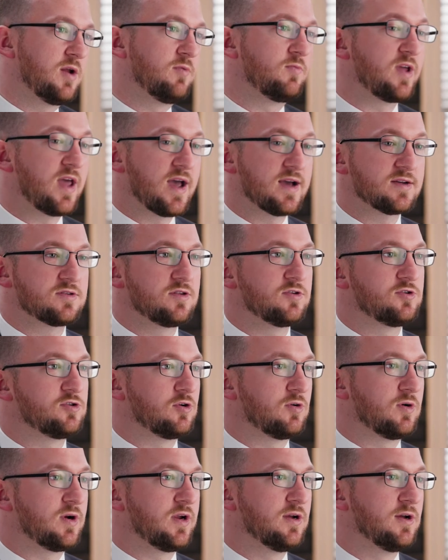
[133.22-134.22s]
And we ask the
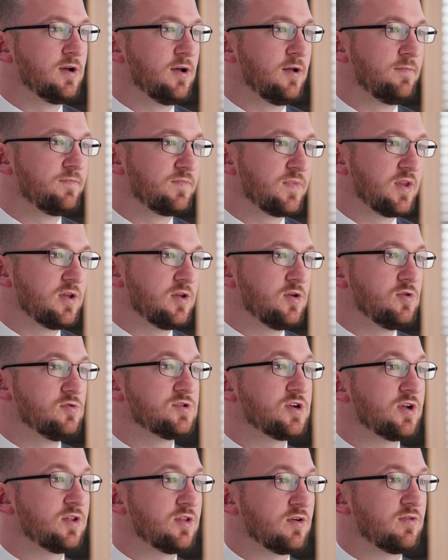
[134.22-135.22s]
jury,
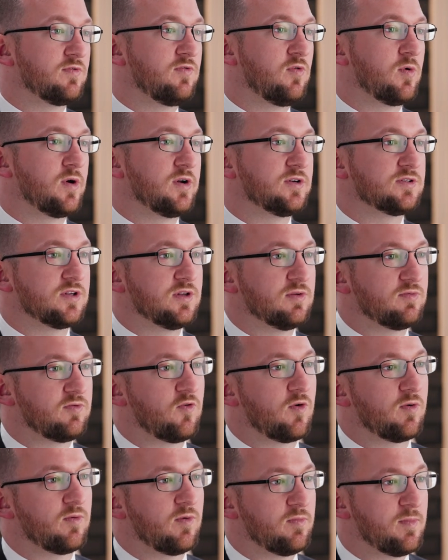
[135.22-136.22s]
using their voice in the
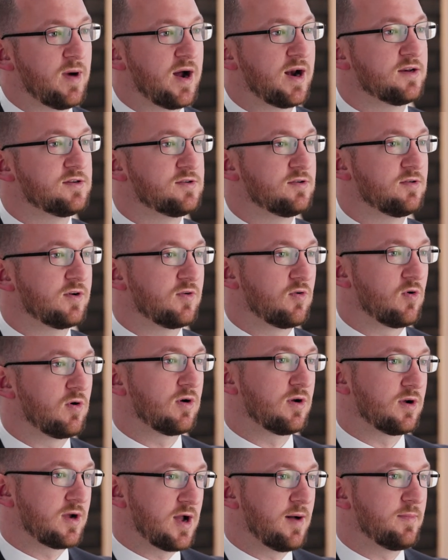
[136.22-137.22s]
form of monetary
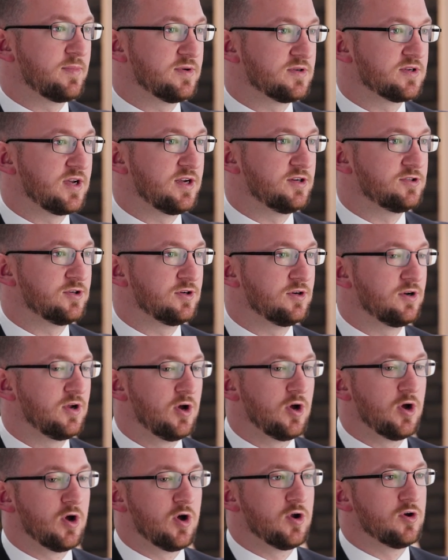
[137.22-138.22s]
compensation,
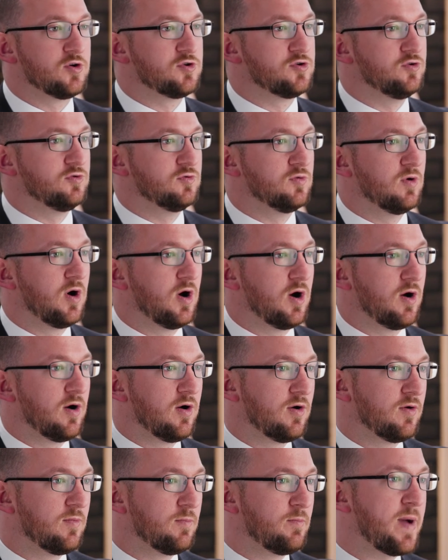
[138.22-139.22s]
to
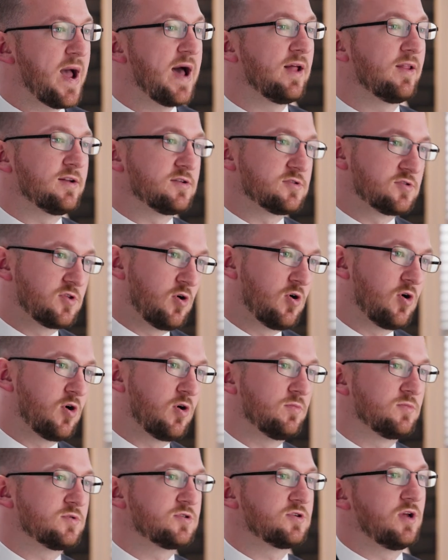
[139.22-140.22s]
balance the
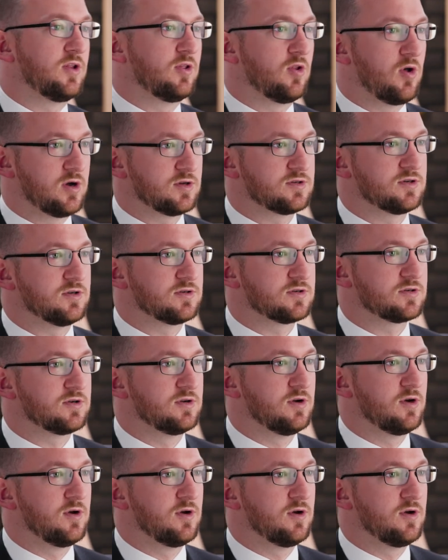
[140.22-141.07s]
harms and losses,